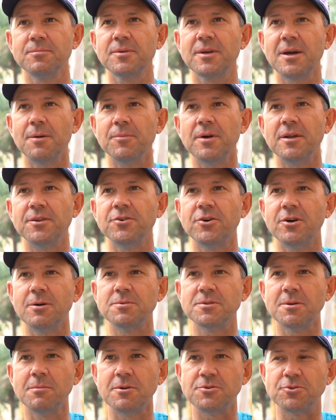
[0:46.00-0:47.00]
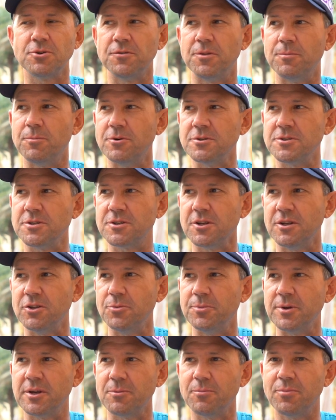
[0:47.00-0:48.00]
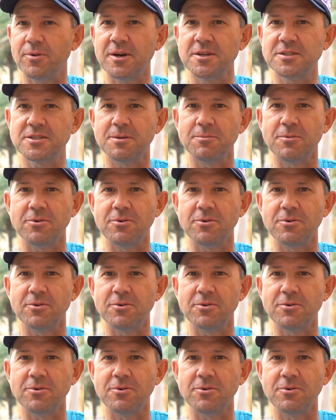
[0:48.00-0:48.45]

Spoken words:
come that time. So I'm not sure if the boys just got a little bit complacent.